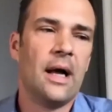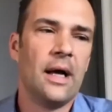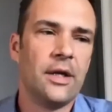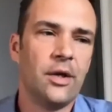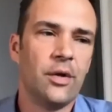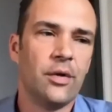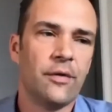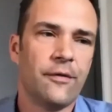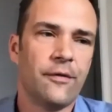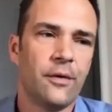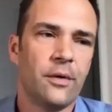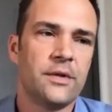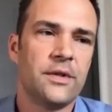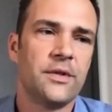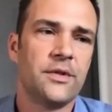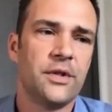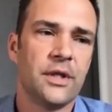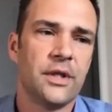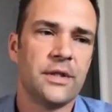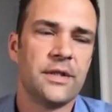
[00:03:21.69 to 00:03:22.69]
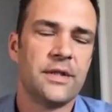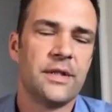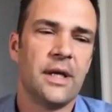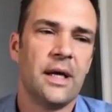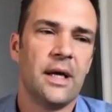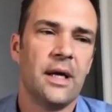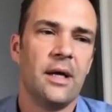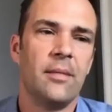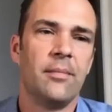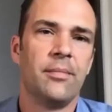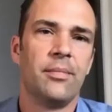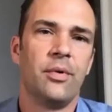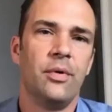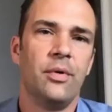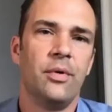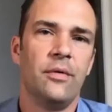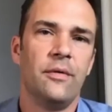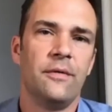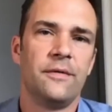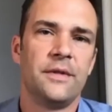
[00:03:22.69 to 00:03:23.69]
The first is just
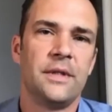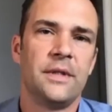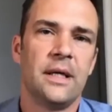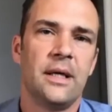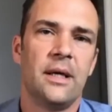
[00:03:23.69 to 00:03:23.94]
improved